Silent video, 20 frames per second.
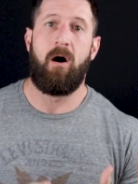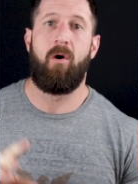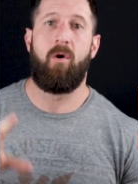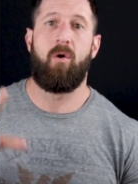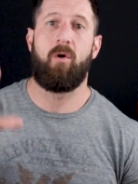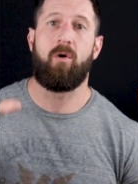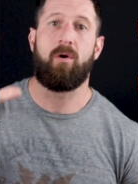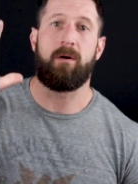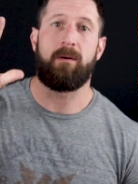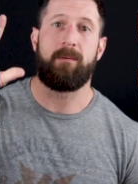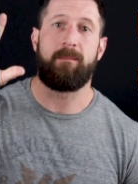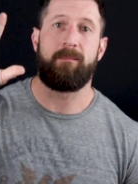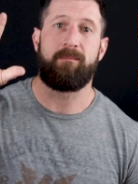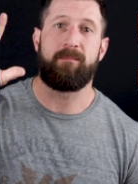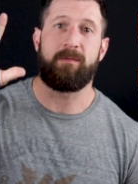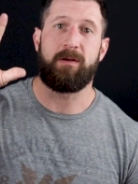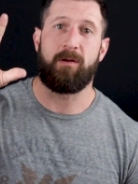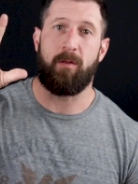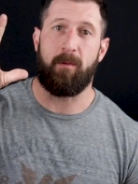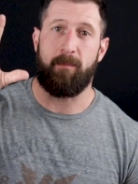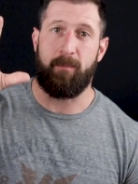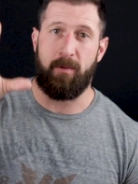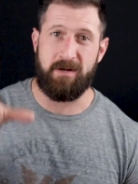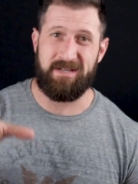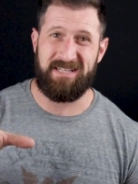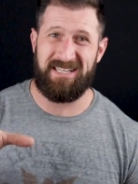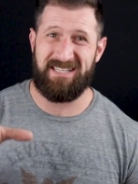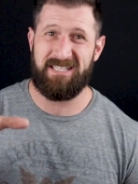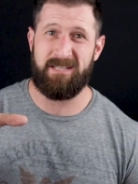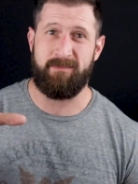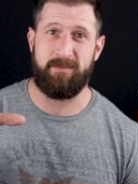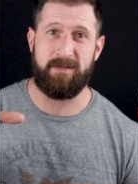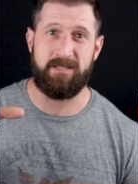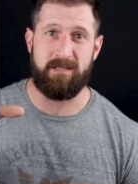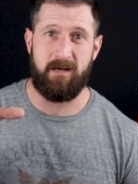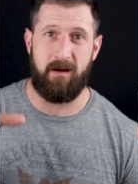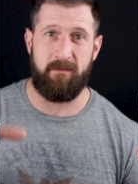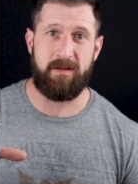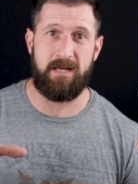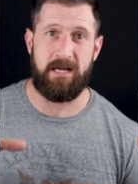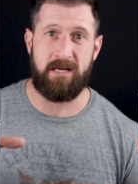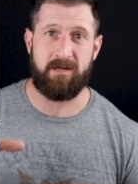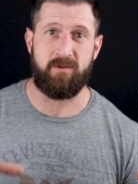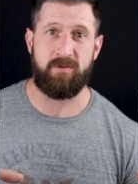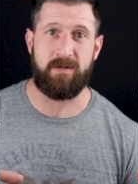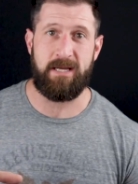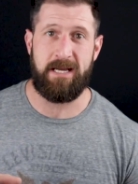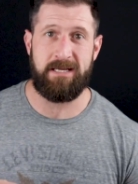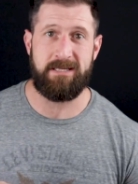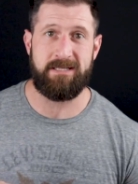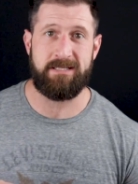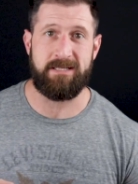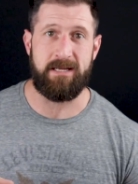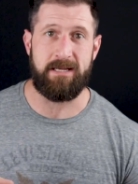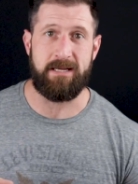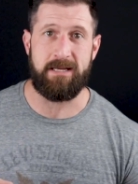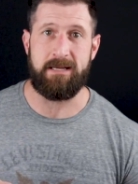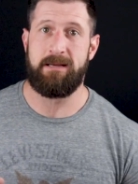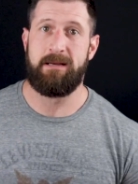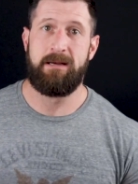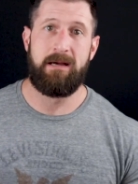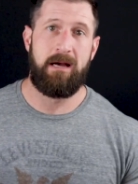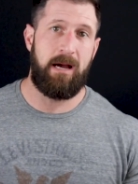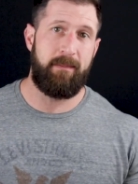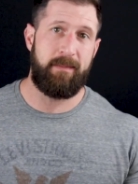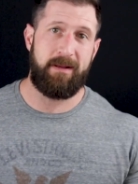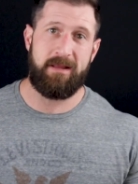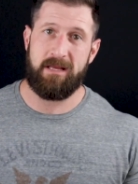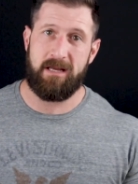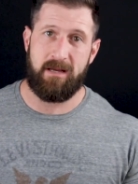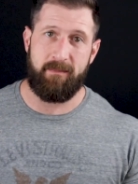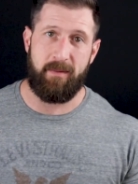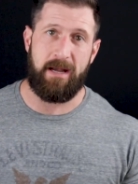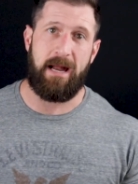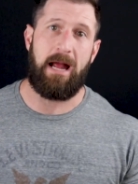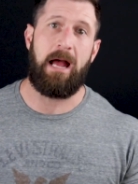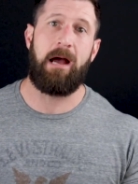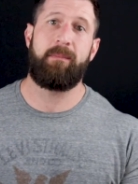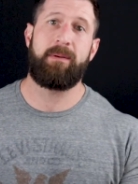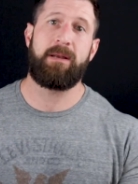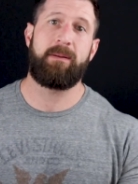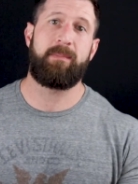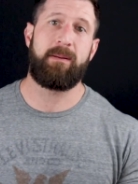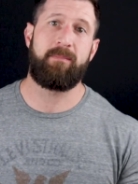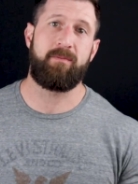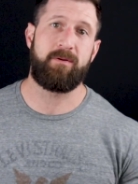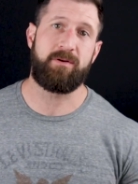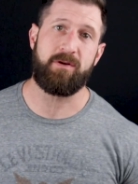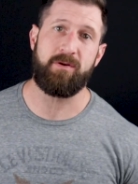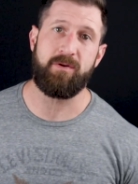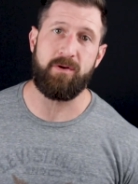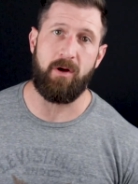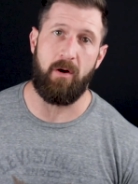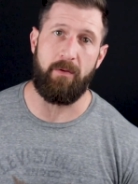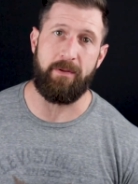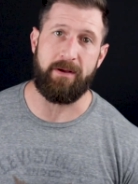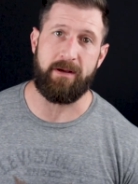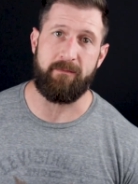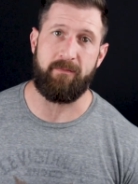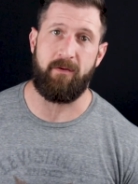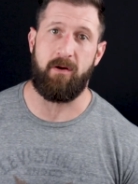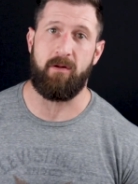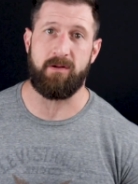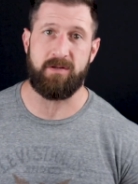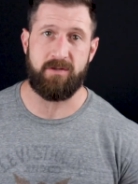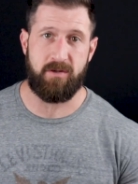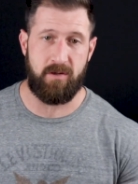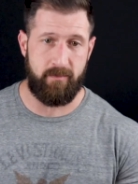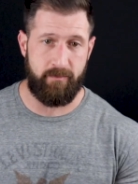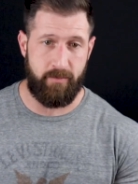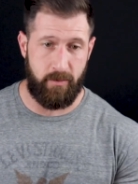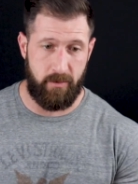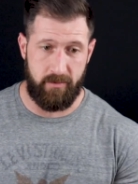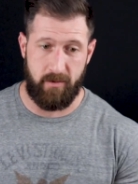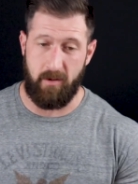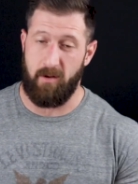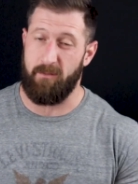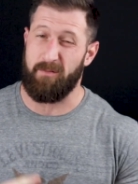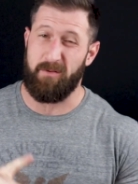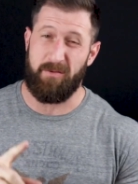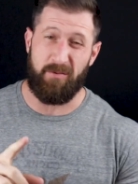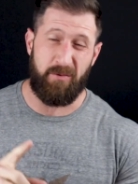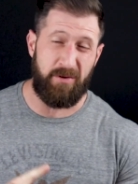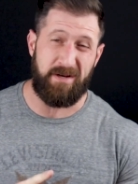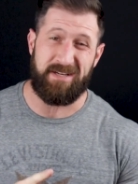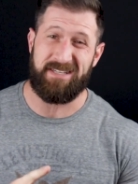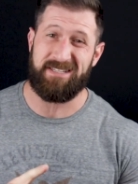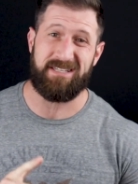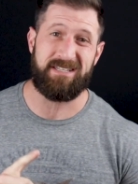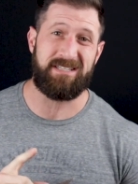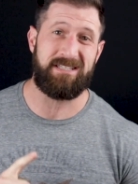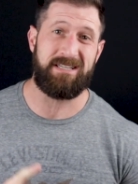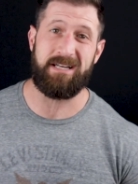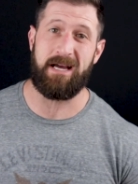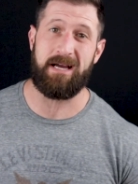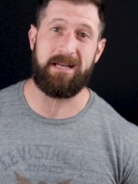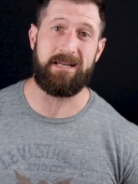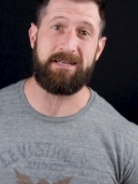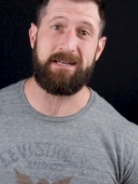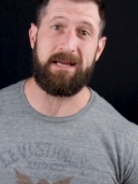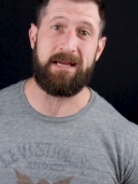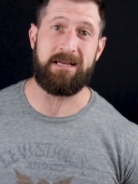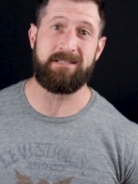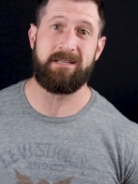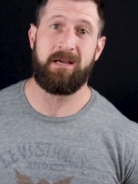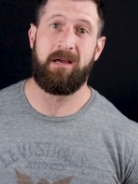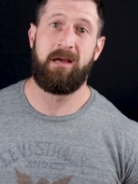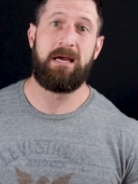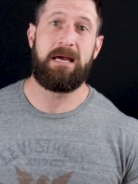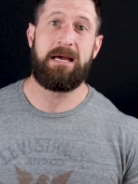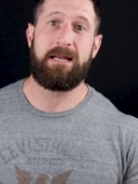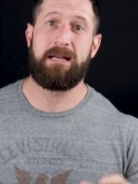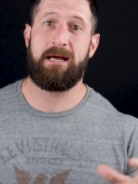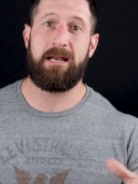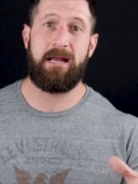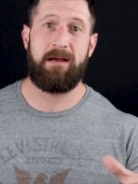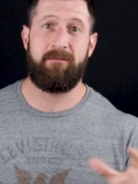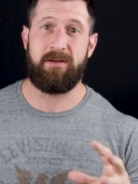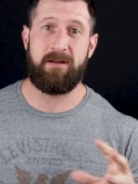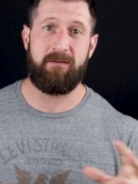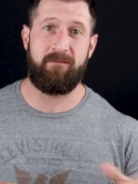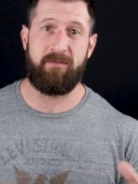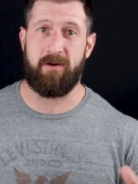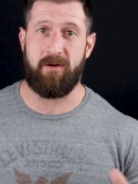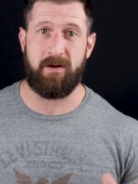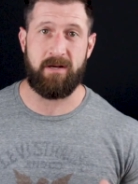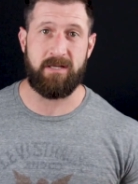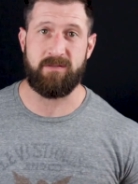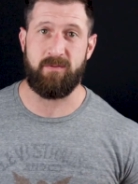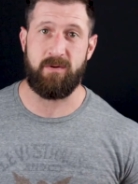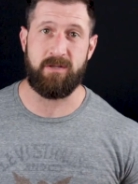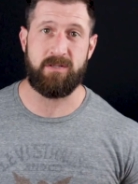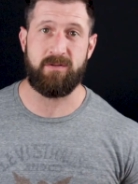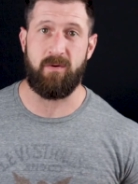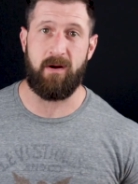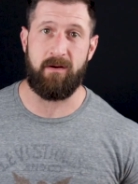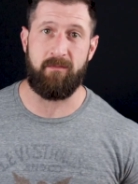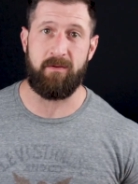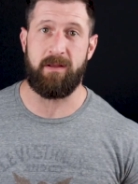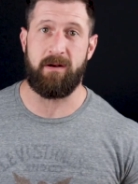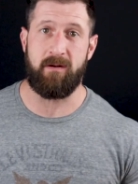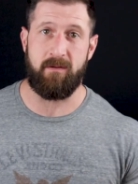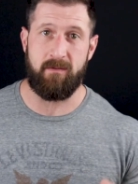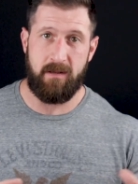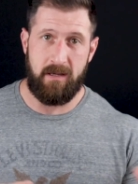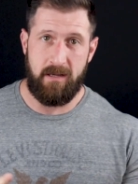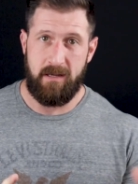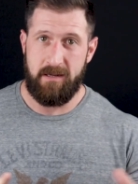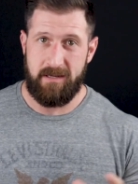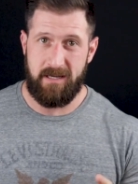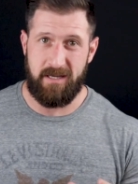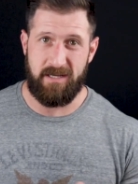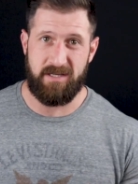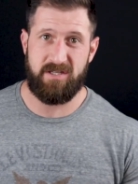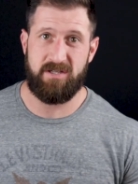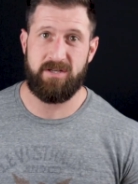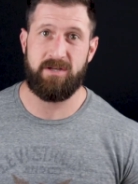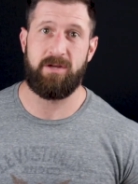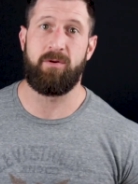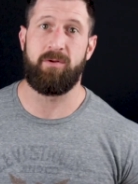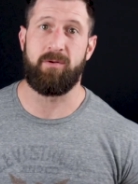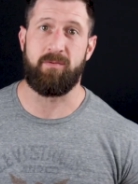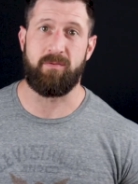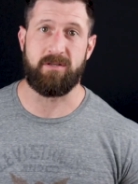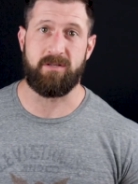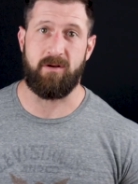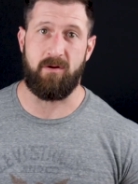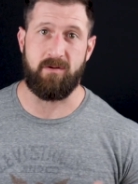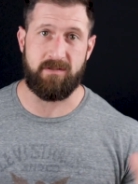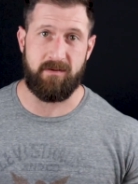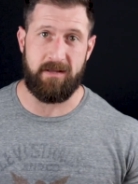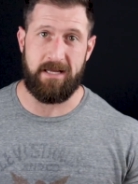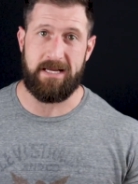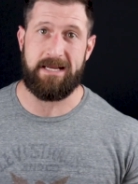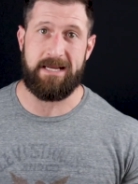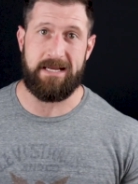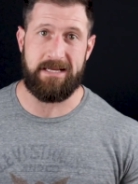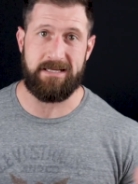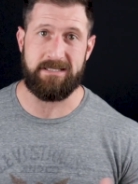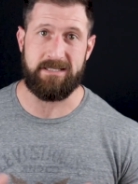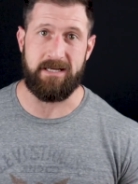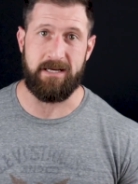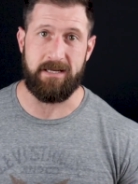or you know the participants of the actual case study. I mean, think about it. How many people do you know that could follow a certain protocol for 30, 60, 90 days and not have any variance whatsoever that'll kind of skew the results of that case